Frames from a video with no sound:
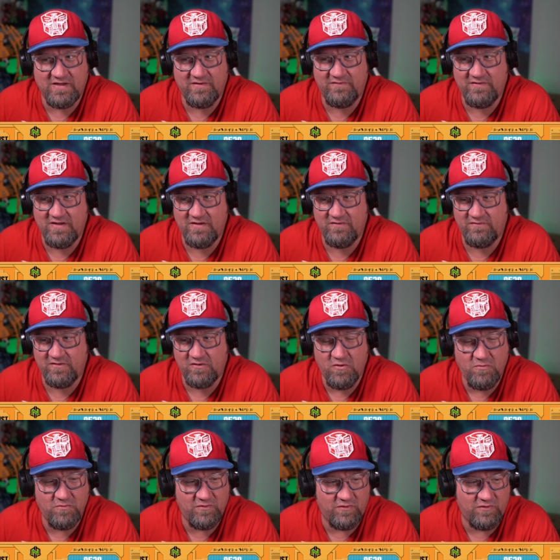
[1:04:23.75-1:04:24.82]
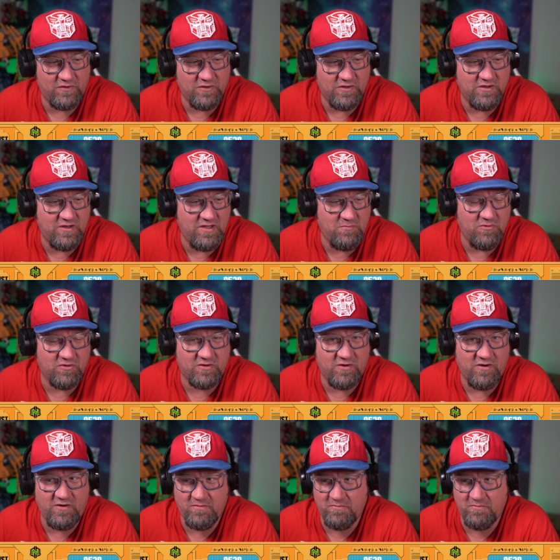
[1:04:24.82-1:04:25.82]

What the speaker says: saying, it's like, oh, are you going to name your car?